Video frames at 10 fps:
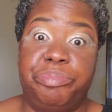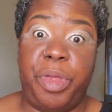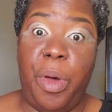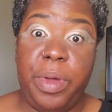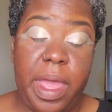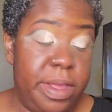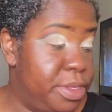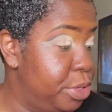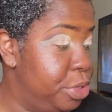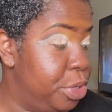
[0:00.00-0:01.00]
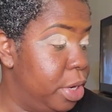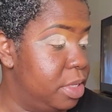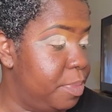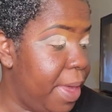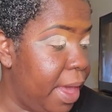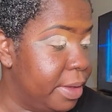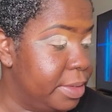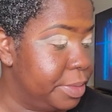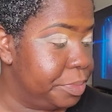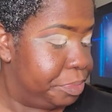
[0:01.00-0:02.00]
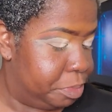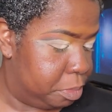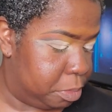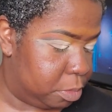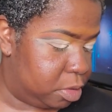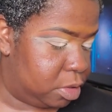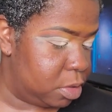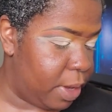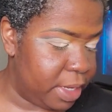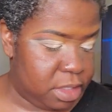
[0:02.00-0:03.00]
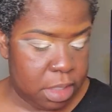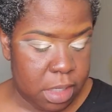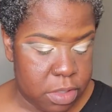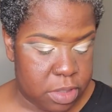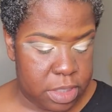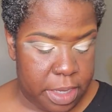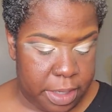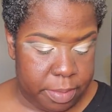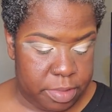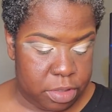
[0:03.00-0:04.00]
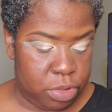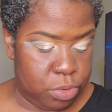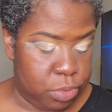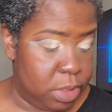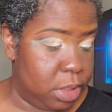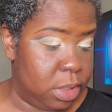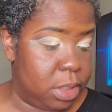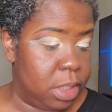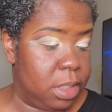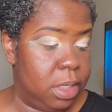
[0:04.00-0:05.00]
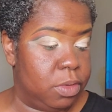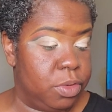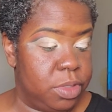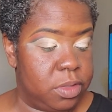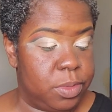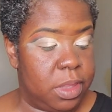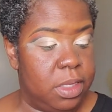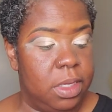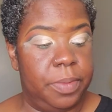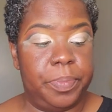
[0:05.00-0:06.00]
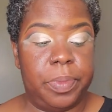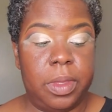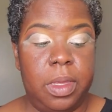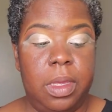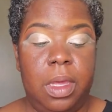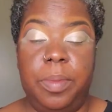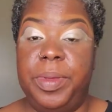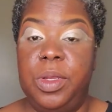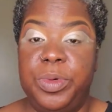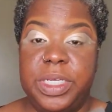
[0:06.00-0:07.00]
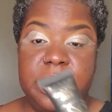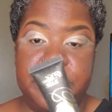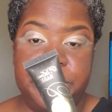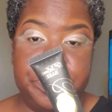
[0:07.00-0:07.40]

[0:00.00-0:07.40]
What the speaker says: Okay, so your girl is back. So I took a little time to do the cut crease with the P. Louise.